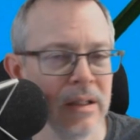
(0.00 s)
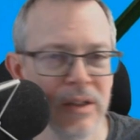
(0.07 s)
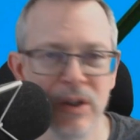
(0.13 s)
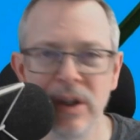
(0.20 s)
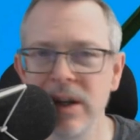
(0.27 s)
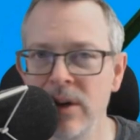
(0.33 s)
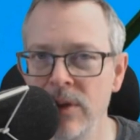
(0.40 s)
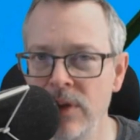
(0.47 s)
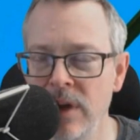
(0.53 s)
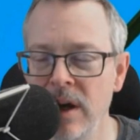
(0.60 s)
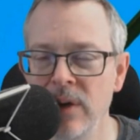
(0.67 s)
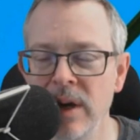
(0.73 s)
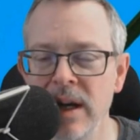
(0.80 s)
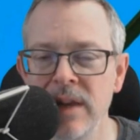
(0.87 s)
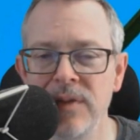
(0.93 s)
You can hear
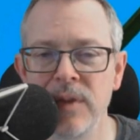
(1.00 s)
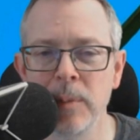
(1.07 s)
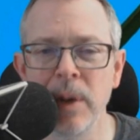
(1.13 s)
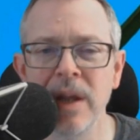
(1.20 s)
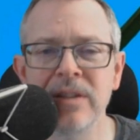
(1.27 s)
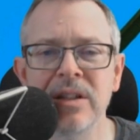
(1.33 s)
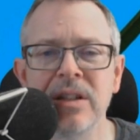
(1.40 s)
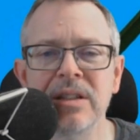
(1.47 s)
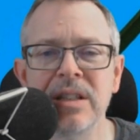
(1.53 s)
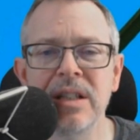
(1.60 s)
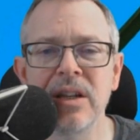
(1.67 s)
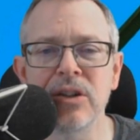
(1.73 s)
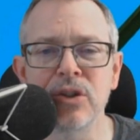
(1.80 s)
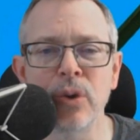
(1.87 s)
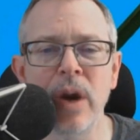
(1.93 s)
the, right? The
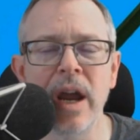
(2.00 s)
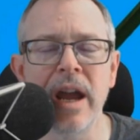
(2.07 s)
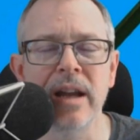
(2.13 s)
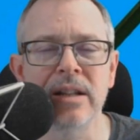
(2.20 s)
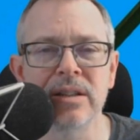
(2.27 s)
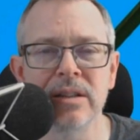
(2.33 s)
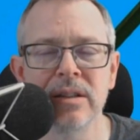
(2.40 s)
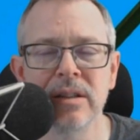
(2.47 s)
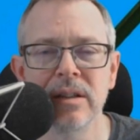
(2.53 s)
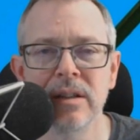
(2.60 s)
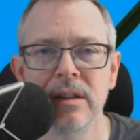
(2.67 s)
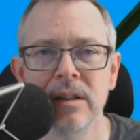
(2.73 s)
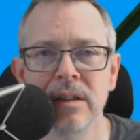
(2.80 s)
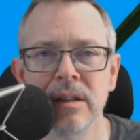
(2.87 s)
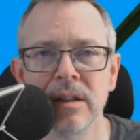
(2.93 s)
presidency attracts. The
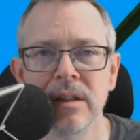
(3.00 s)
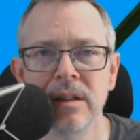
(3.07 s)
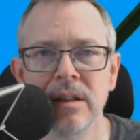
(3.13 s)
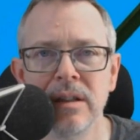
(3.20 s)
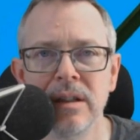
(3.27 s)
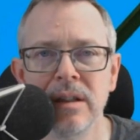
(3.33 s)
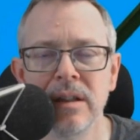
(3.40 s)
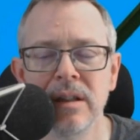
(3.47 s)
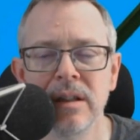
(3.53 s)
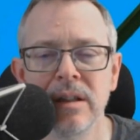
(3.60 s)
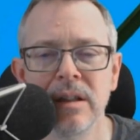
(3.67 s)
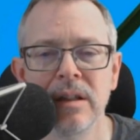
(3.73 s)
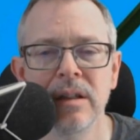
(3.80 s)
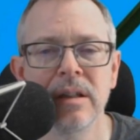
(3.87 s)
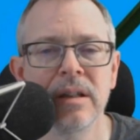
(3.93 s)

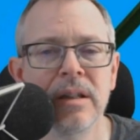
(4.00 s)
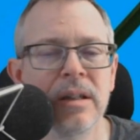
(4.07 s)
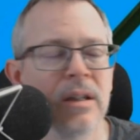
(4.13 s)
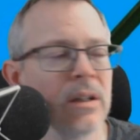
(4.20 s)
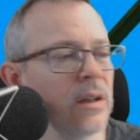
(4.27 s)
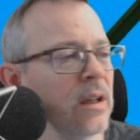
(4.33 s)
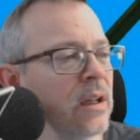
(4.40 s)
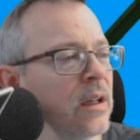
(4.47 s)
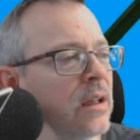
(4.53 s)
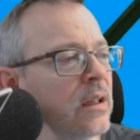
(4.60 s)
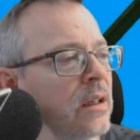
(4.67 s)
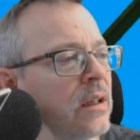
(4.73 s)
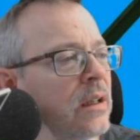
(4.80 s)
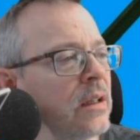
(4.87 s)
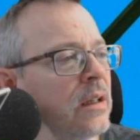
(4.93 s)
presidency attracts the
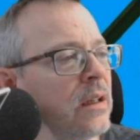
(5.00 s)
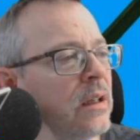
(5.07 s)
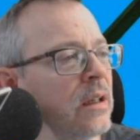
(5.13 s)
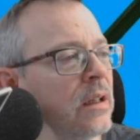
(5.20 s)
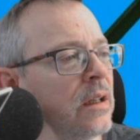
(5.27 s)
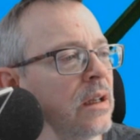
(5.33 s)
badly named.